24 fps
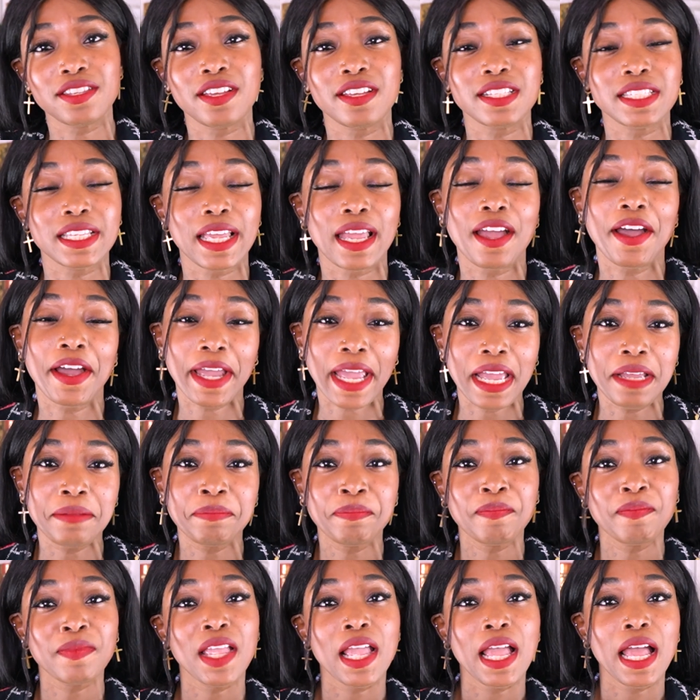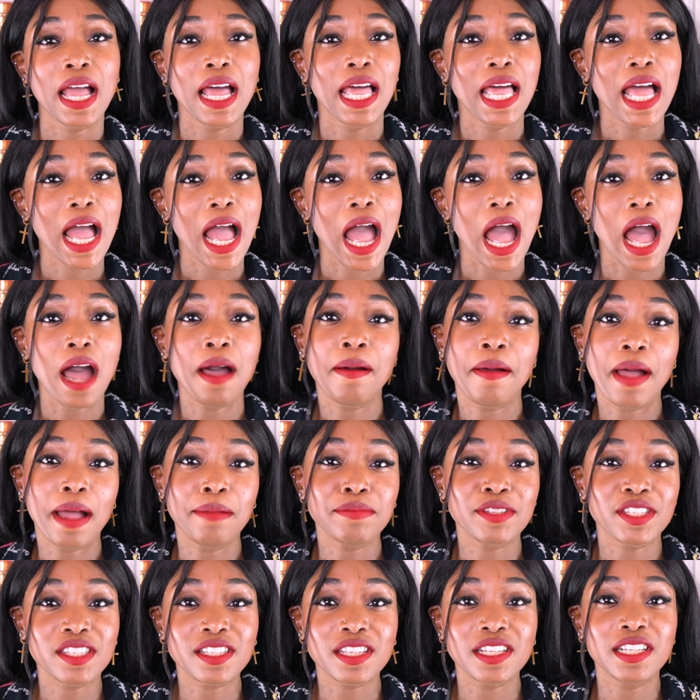So I was like, okay, I'm
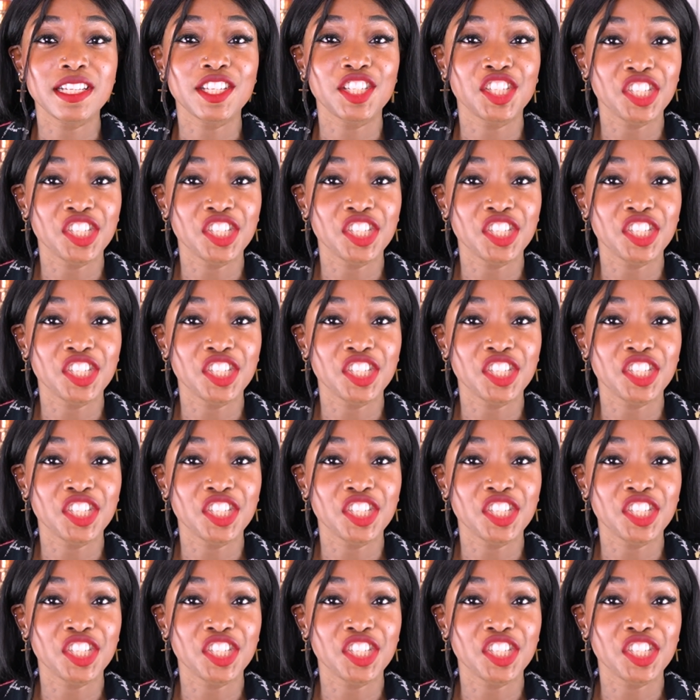just gonna